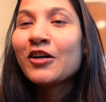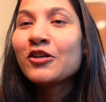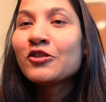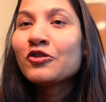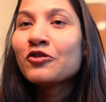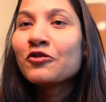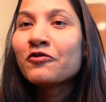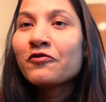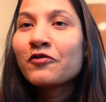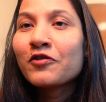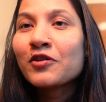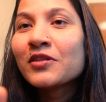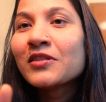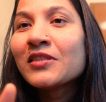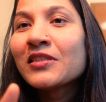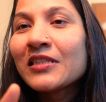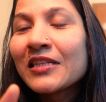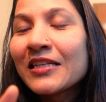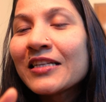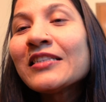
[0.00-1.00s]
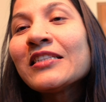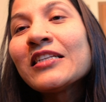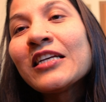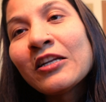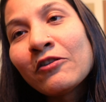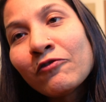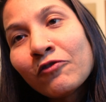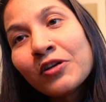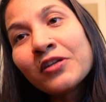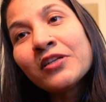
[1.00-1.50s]
So first is
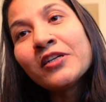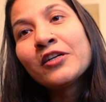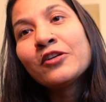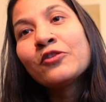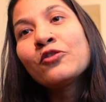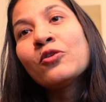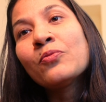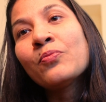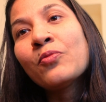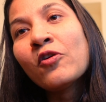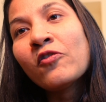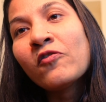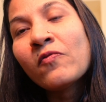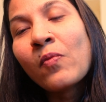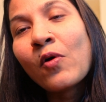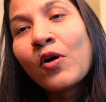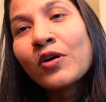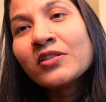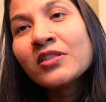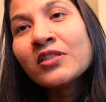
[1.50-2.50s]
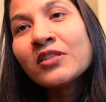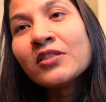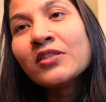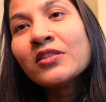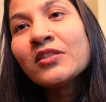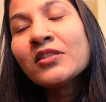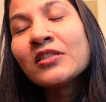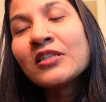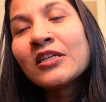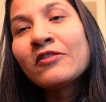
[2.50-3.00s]
inverted group of
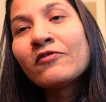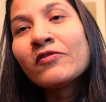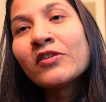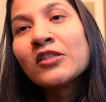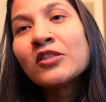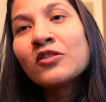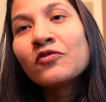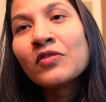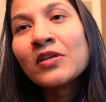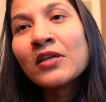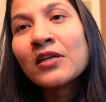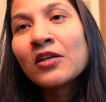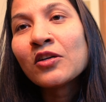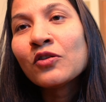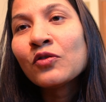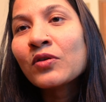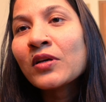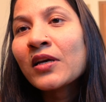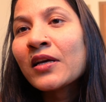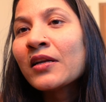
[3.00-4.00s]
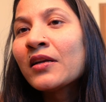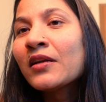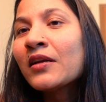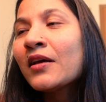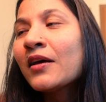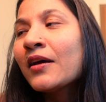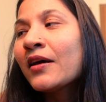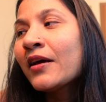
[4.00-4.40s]
postures, in which you can